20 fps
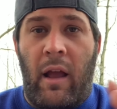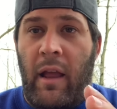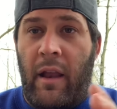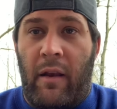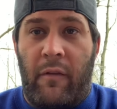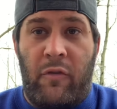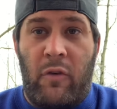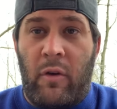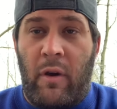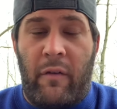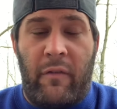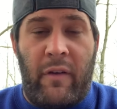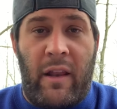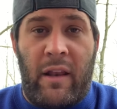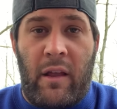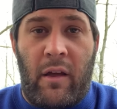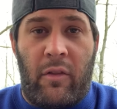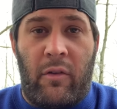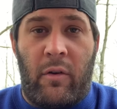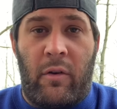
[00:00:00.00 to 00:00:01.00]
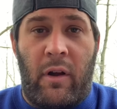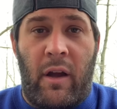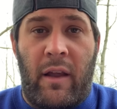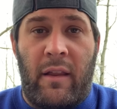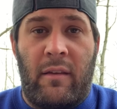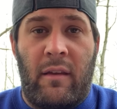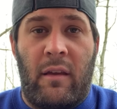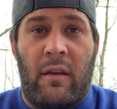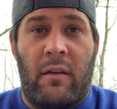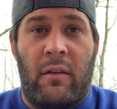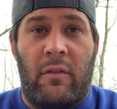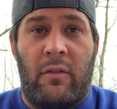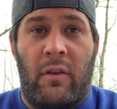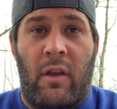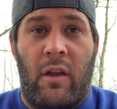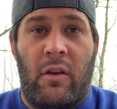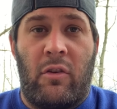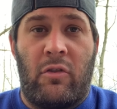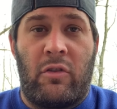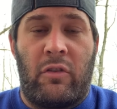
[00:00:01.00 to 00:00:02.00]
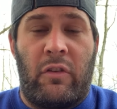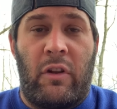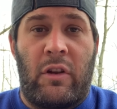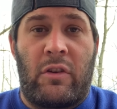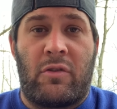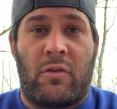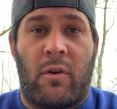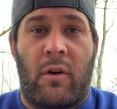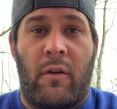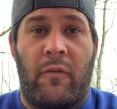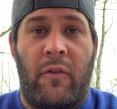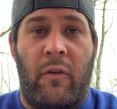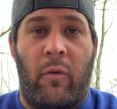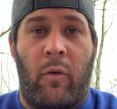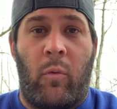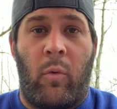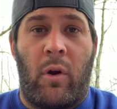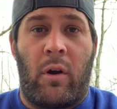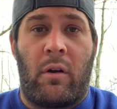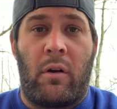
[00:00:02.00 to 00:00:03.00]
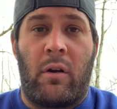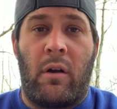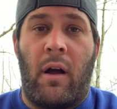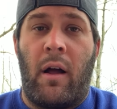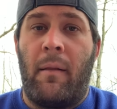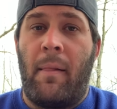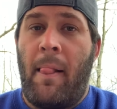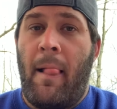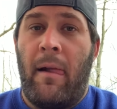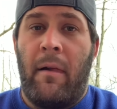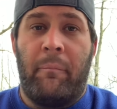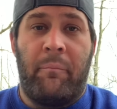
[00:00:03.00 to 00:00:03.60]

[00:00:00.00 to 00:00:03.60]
And if you have any other ideas and you're just not sure if it would work or not,